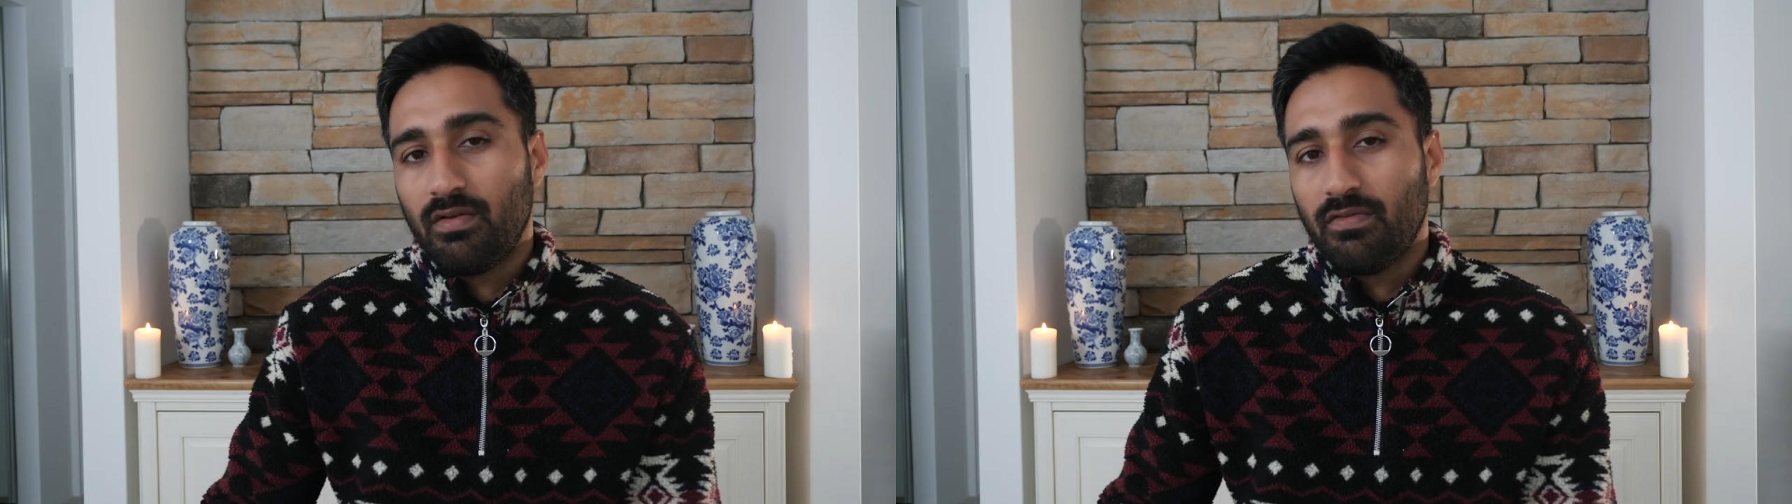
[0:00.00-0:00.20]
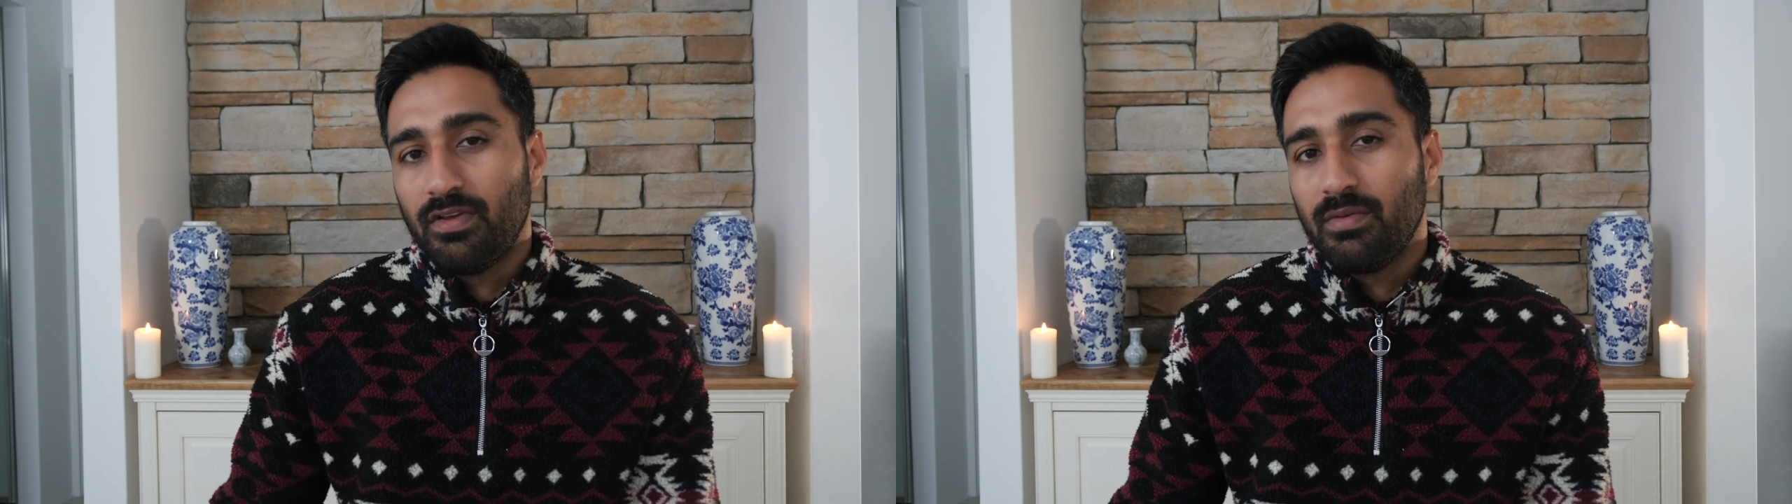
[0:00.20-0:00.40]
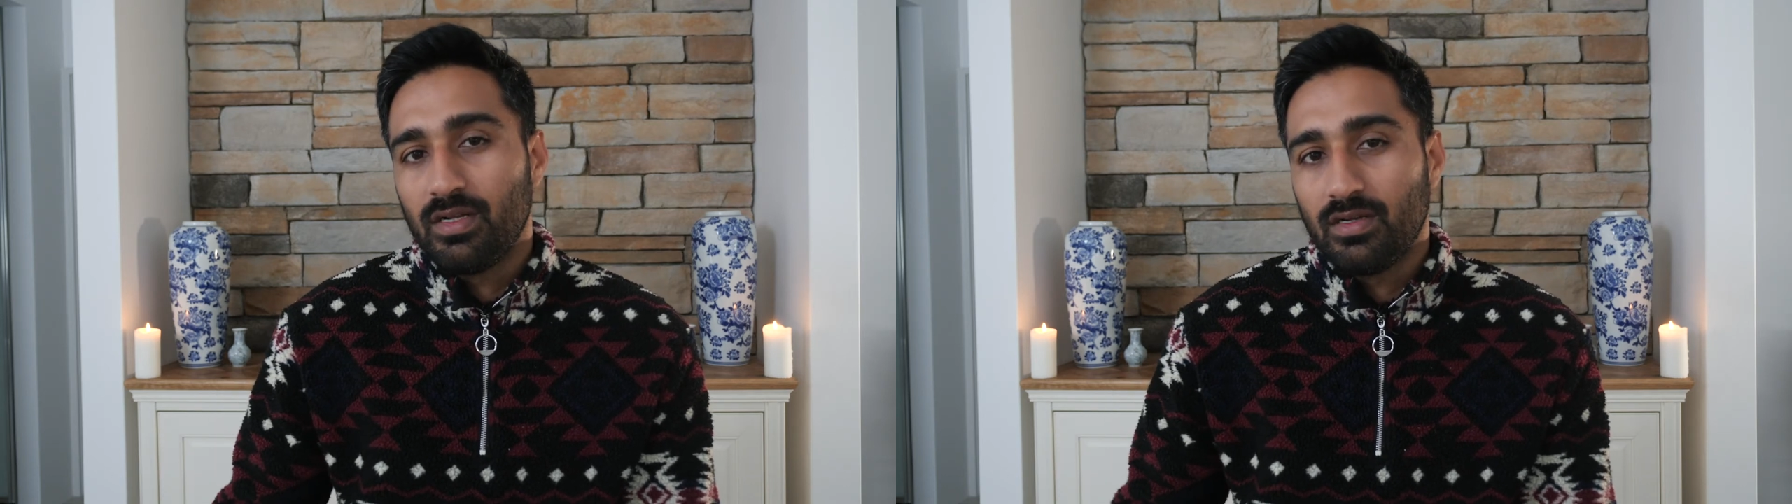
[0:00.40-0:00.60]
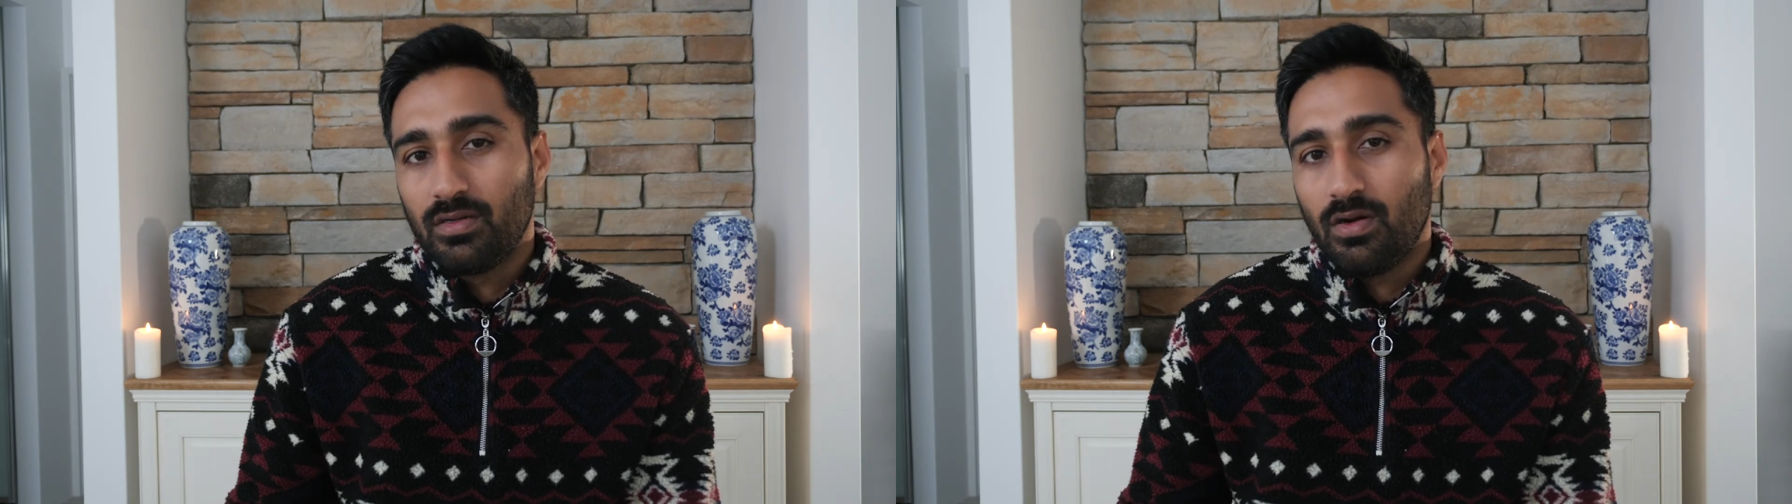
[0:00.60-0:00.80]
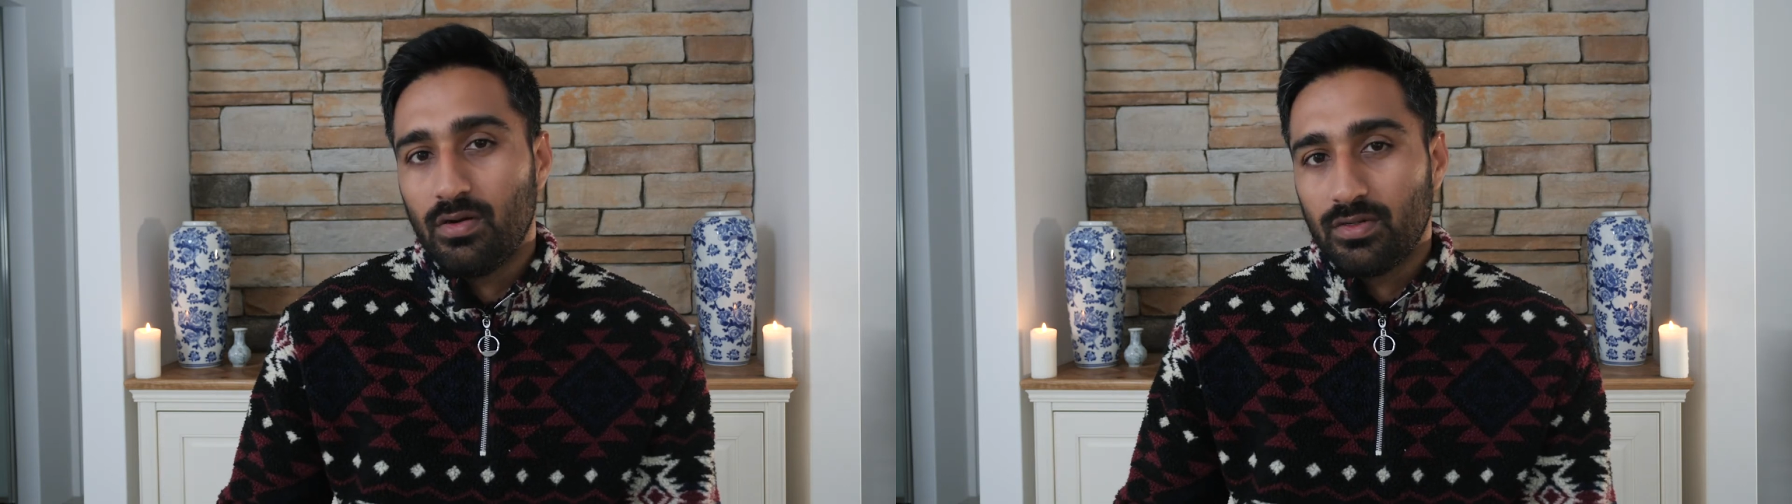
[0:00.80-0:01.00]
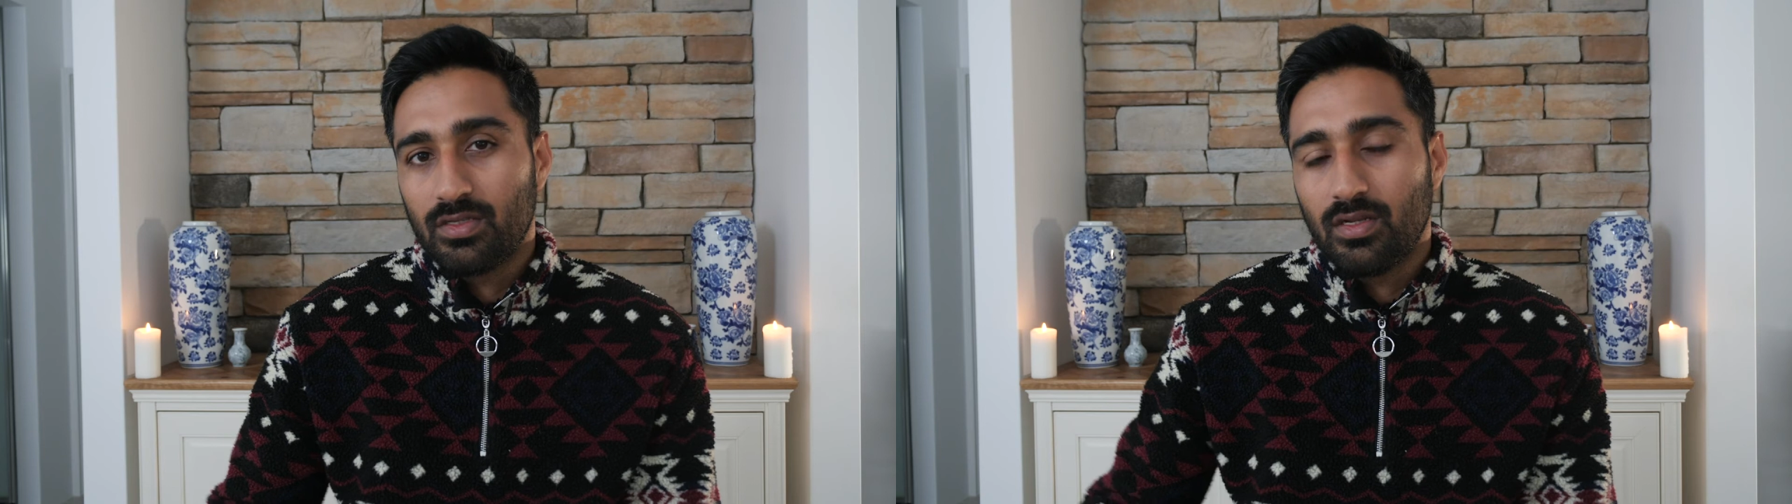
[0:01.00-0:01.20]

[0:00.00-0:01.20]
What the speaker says: female gods,